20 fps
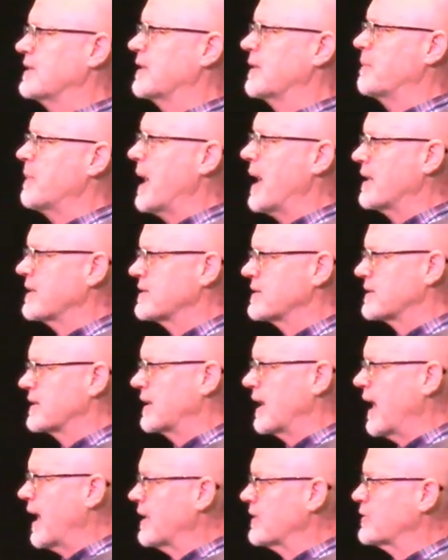demands
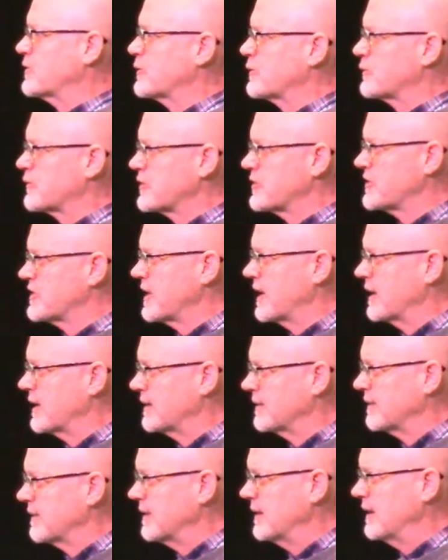an answer for
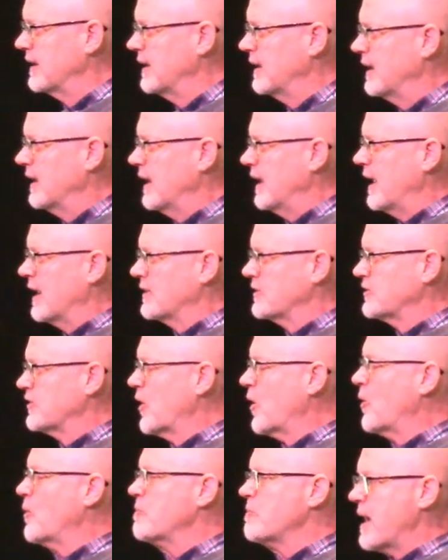sin, and
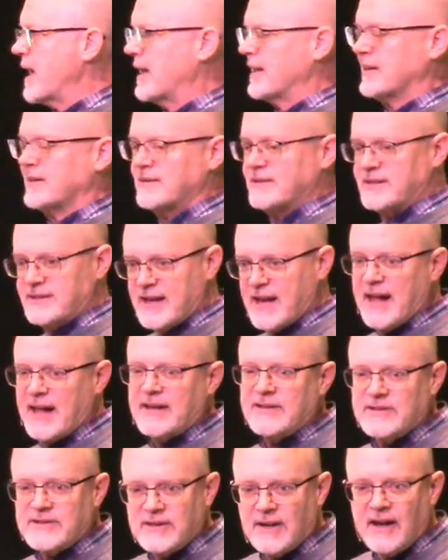no man
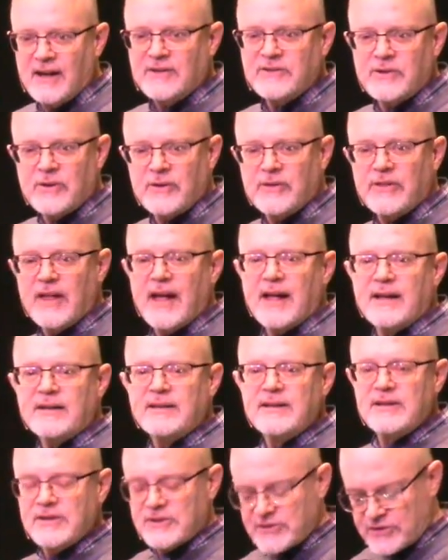stands under
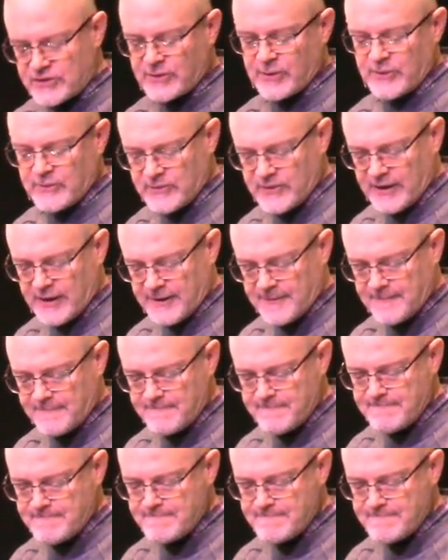that scrutiny.